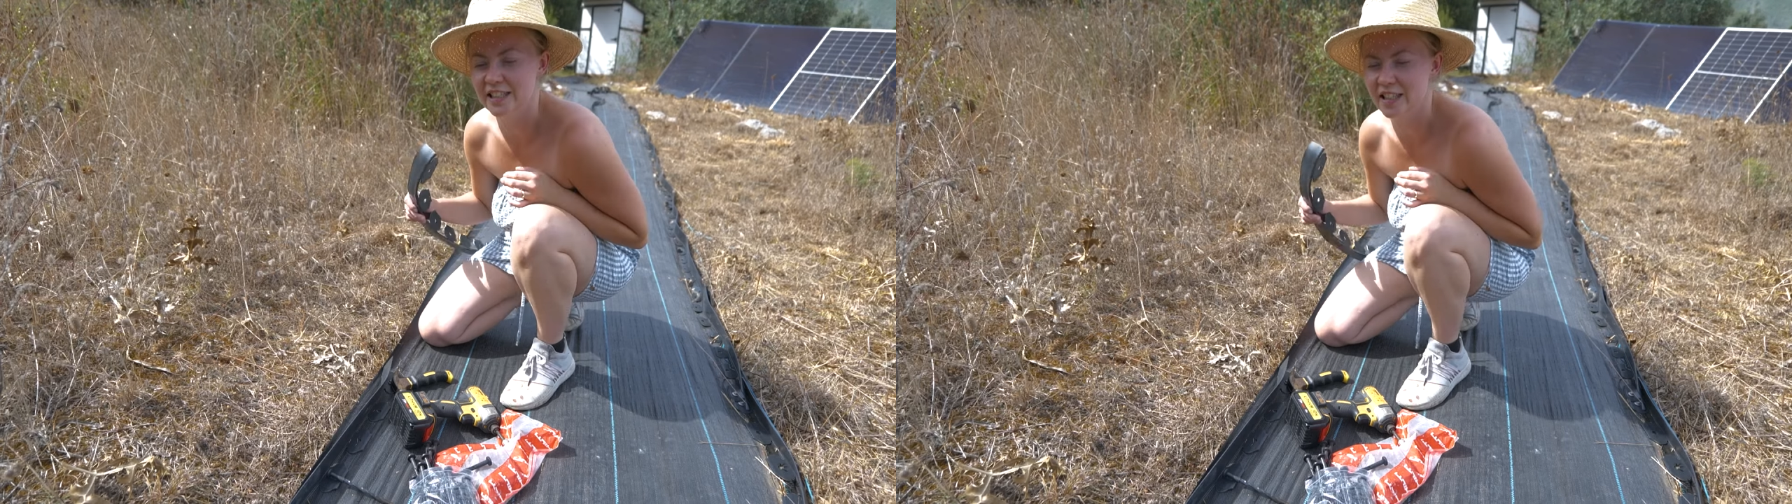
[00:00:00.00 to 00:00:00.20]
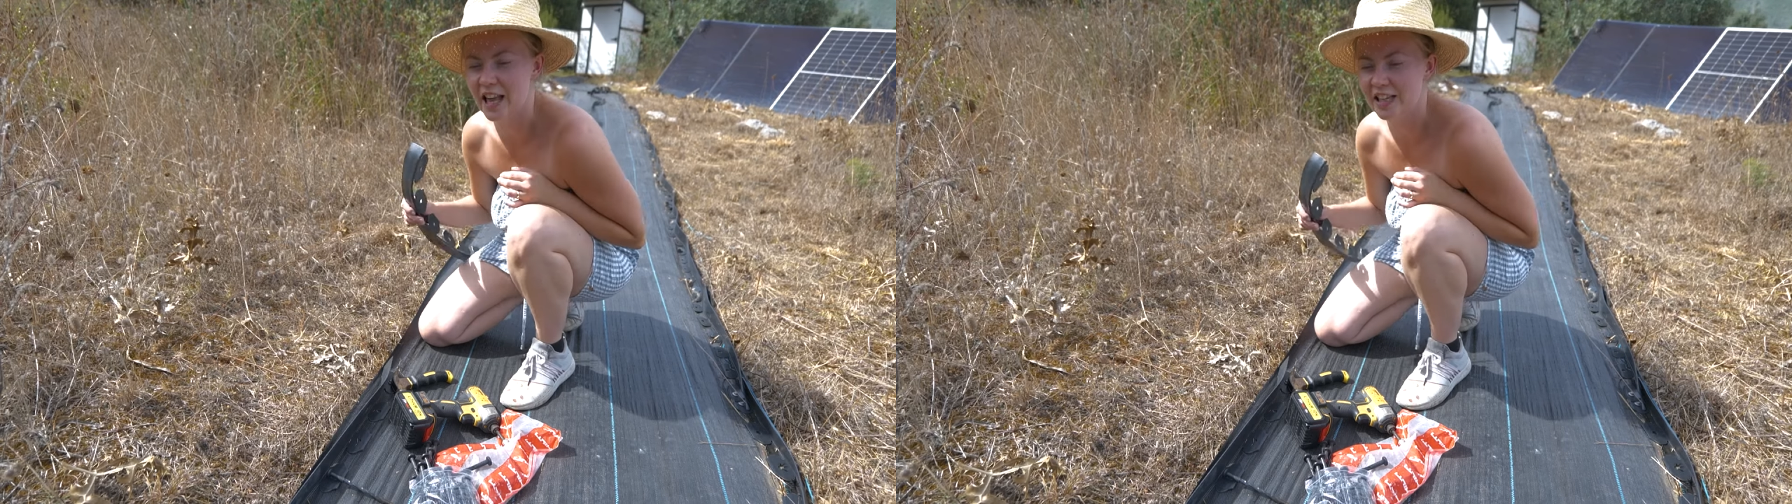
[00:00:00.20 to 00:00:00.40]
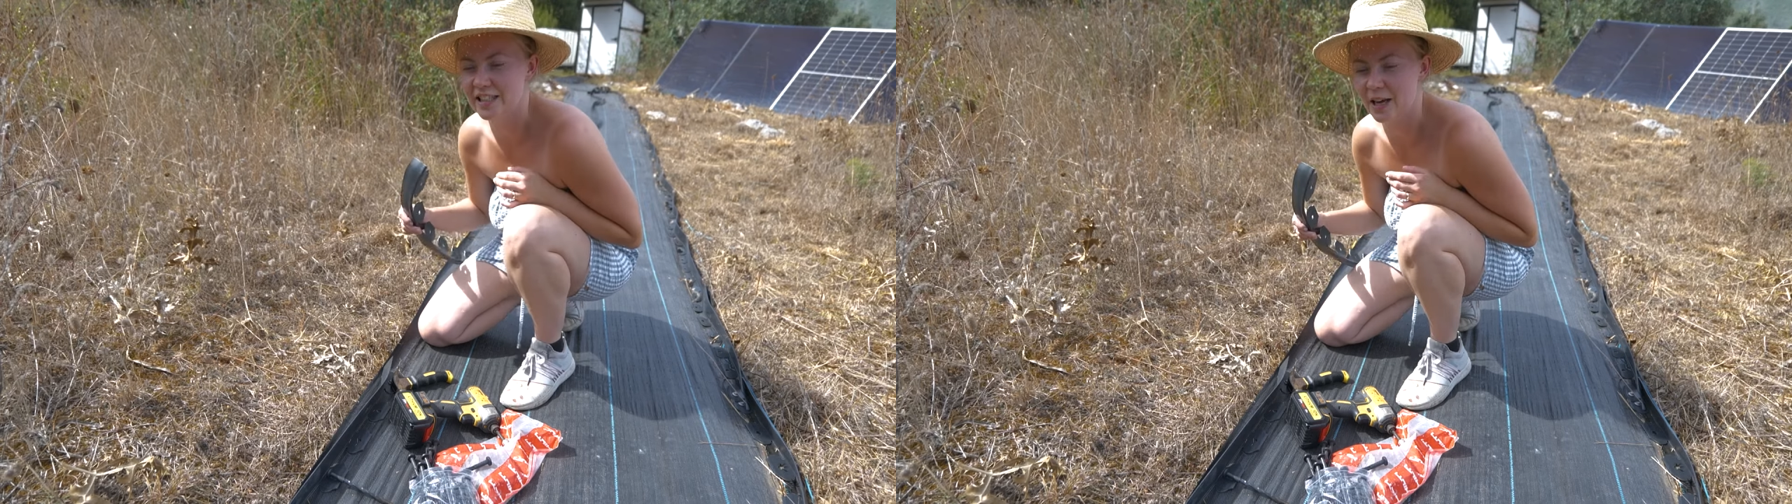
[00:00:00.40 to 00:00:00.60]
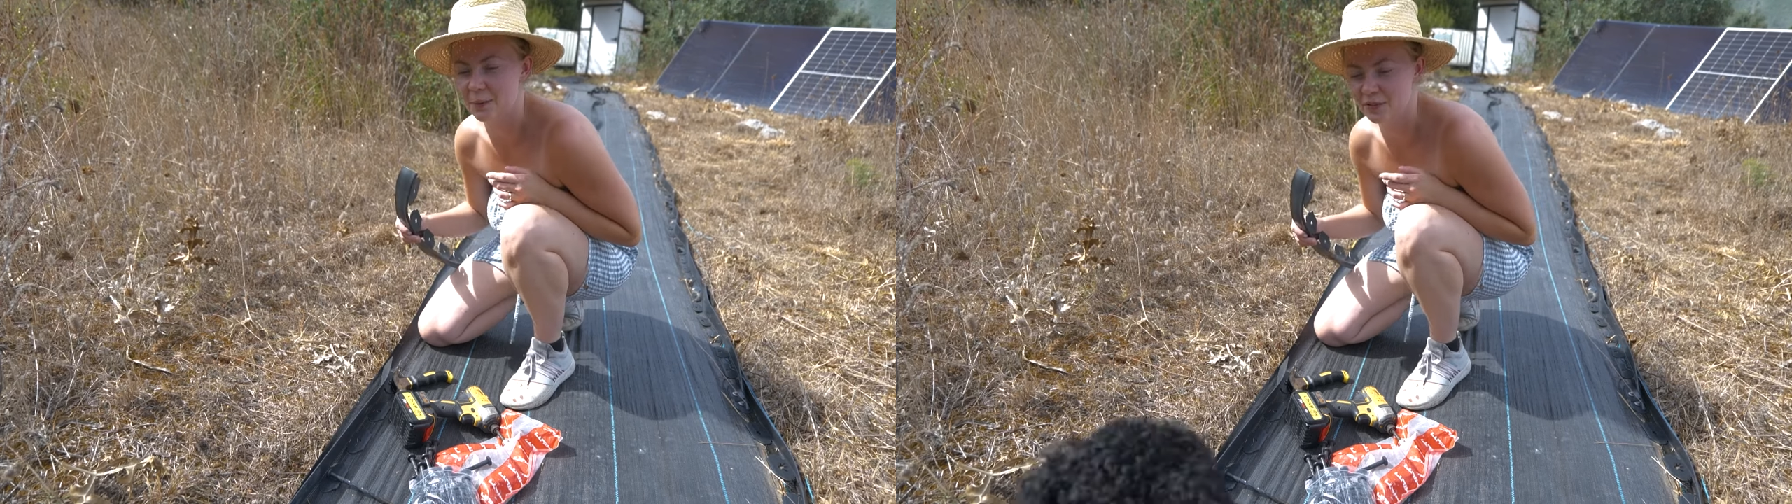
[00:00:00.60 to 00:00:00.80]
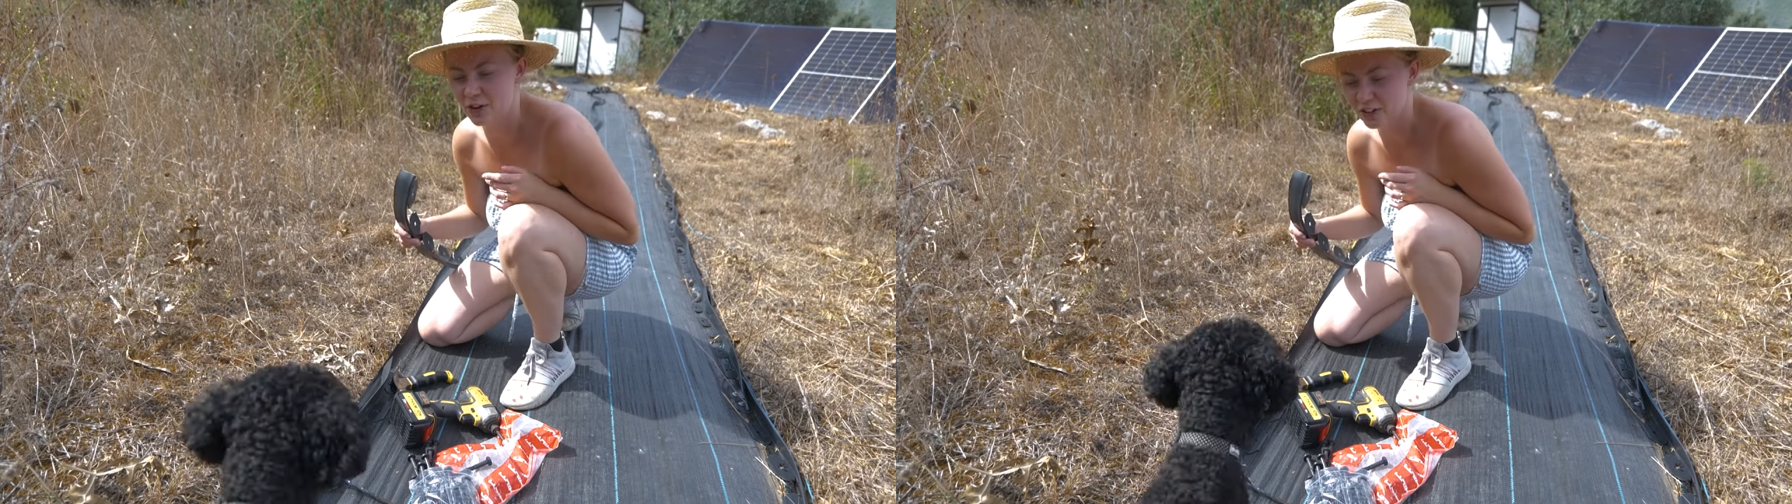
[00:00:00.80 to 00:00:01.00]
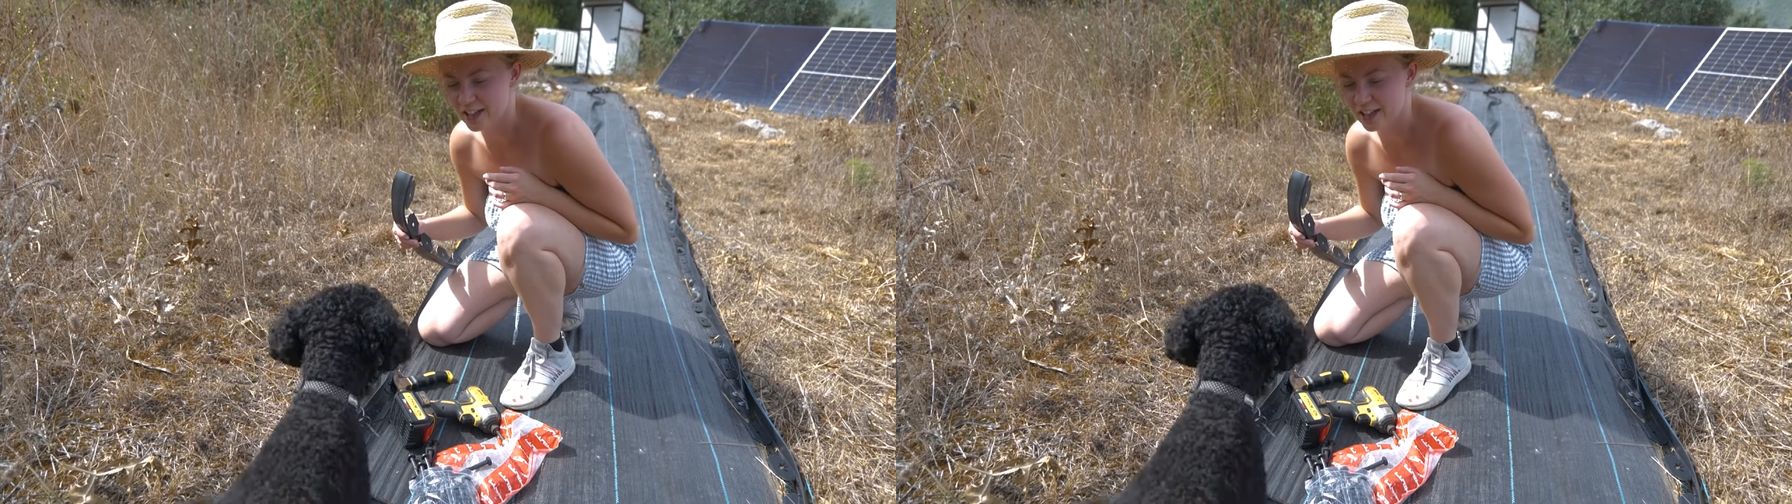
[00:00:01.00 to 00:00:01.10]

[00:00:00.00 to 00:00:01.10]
to last that we've got